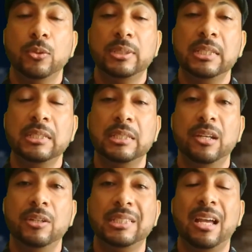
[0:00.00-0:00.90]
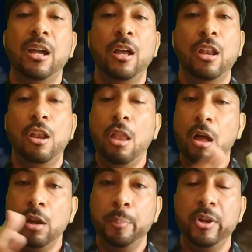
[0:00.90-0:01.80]
since there is a
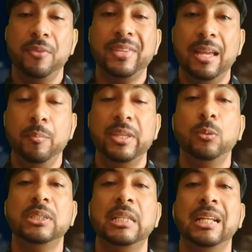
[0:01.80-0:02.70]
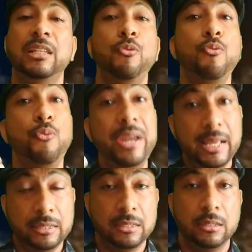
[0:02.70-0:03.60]
longer period of time, then we say that the
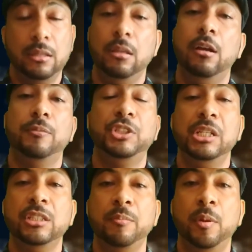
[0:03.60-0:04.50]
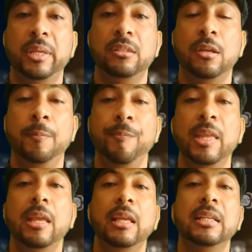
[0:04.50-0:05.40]
rate of change of momentum
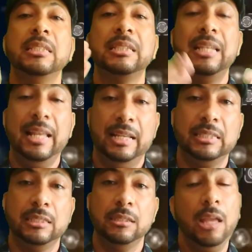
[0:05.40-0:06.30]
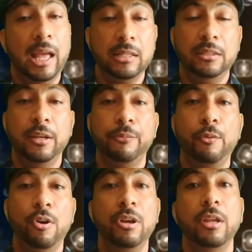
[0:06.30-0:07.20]
is less, and
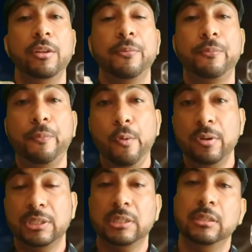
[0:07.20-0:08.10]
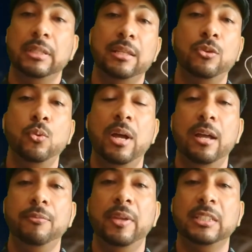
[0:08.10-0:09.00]
therefore the force that you
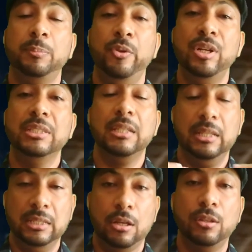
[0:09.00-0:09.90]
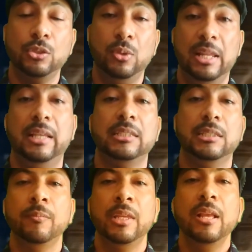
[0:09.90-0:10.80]
have experienced is also less.
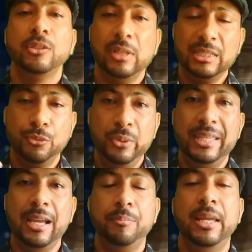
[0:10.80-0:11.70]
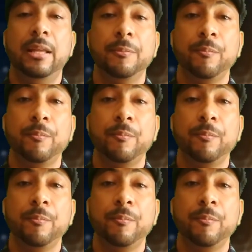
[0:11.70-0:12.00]
So let's recap that.